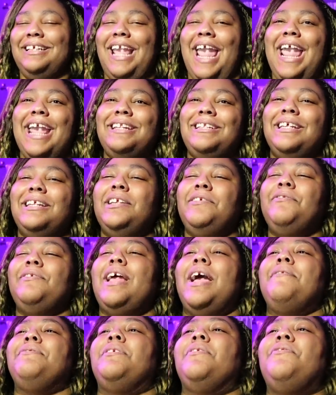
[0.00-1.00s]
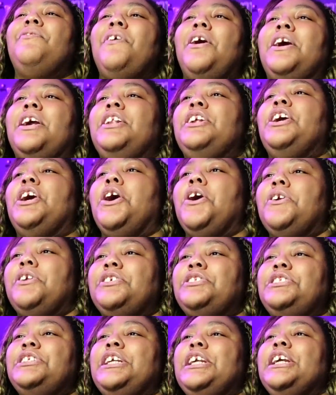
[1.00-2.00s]
Kate didn't even have the fucking
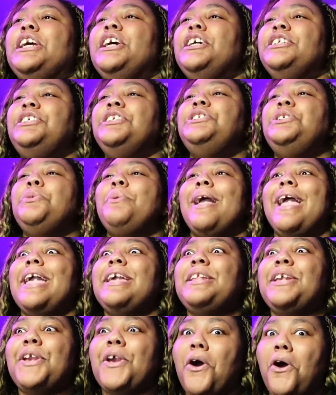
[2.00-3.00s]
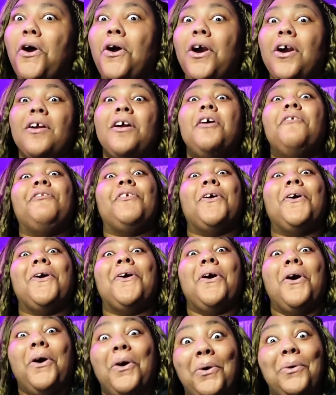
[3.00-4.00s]
courtesy to do ADR for
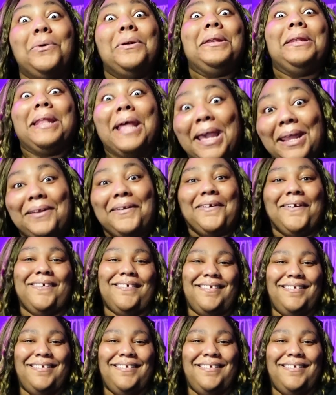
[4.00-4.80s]
her own letter.